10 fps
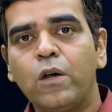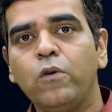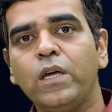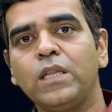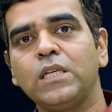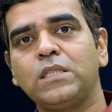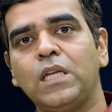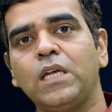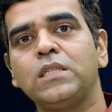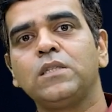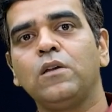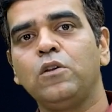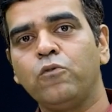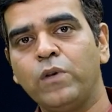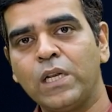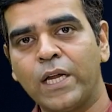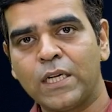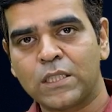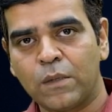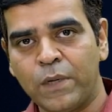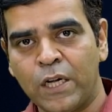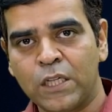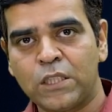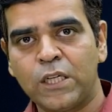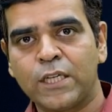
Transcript: doing these things, you will get some industry